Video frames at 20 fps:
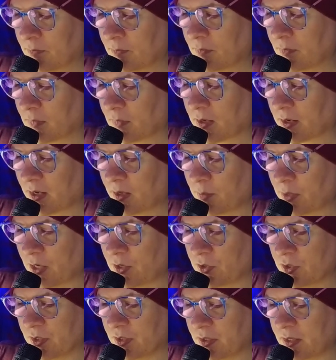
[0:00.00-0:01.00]
I
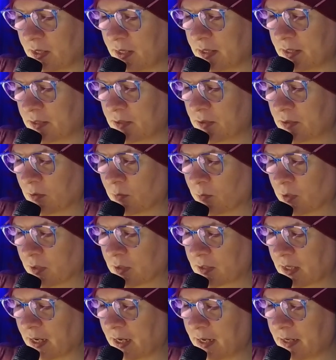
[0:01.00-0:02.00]
imagined he did not want
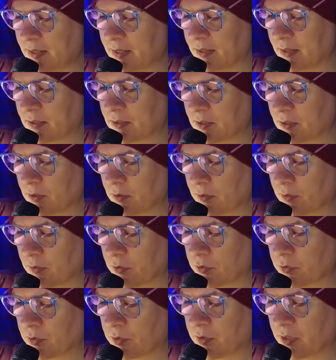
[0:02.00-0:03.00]
Kaede to know the
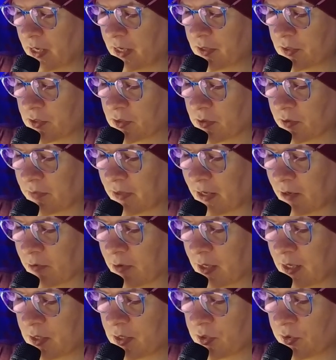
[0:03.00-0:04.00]
true nature of our
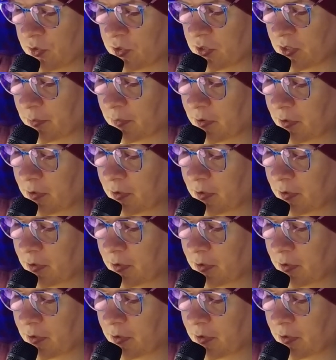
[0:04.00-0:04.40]
relationship,